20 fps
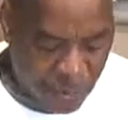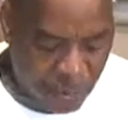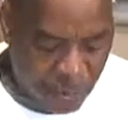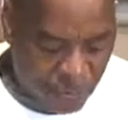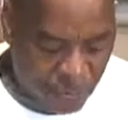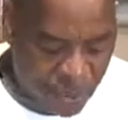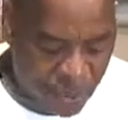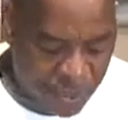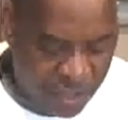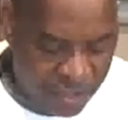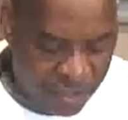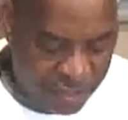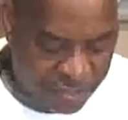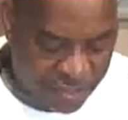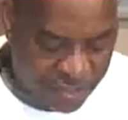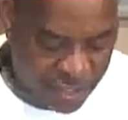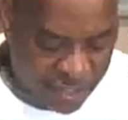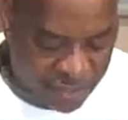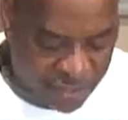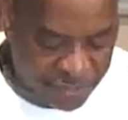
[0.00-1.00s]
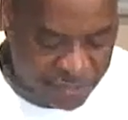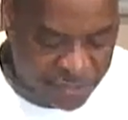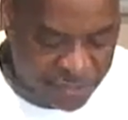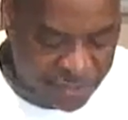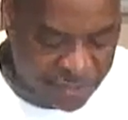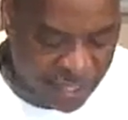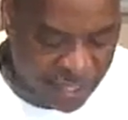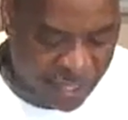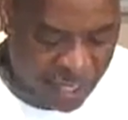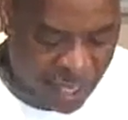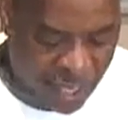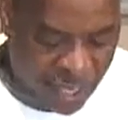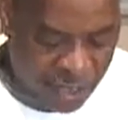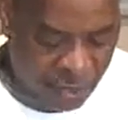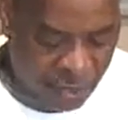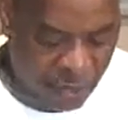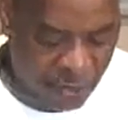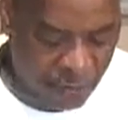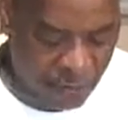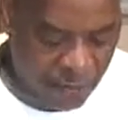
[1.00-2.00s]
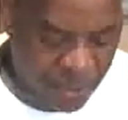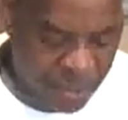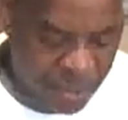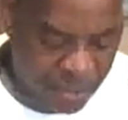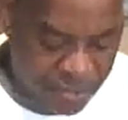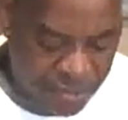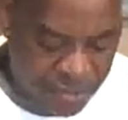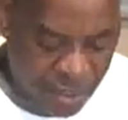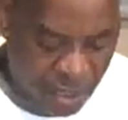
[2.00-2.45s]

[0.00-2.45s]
One of the things that I always